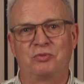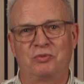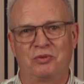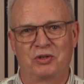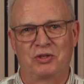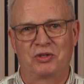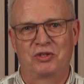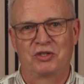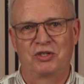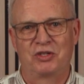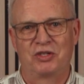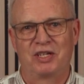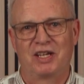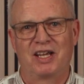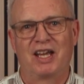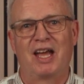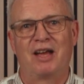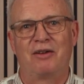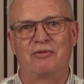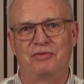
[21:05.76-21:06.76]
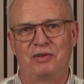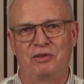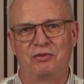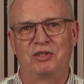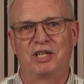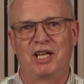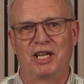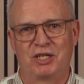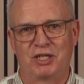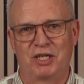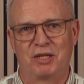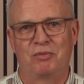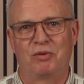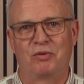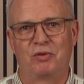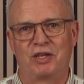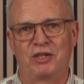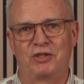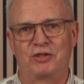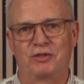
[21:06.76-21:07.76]
watch a few
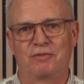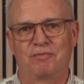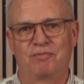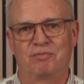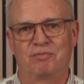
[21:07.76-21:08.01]
testimonies.